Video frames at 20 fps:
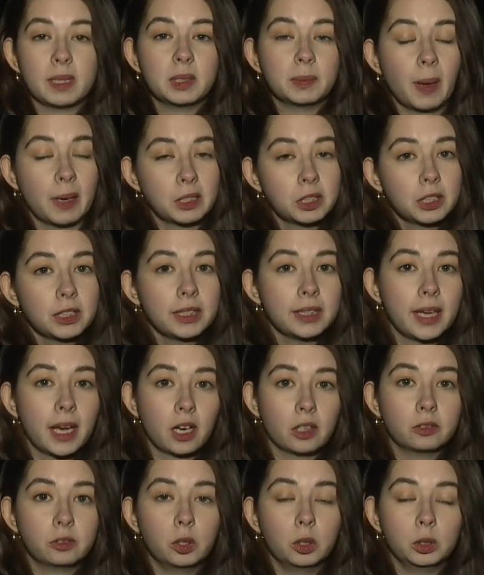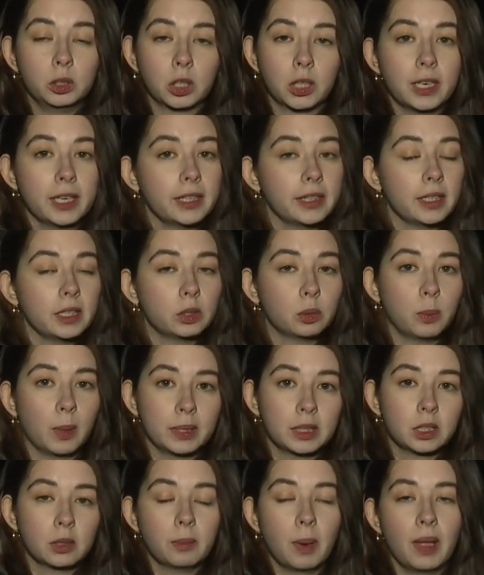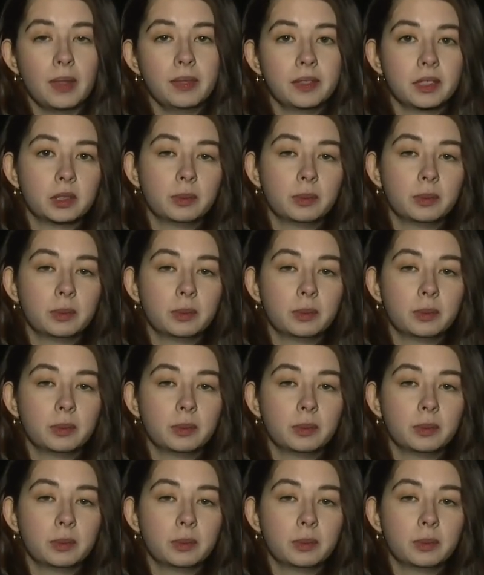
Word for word: especially careful during these winter months,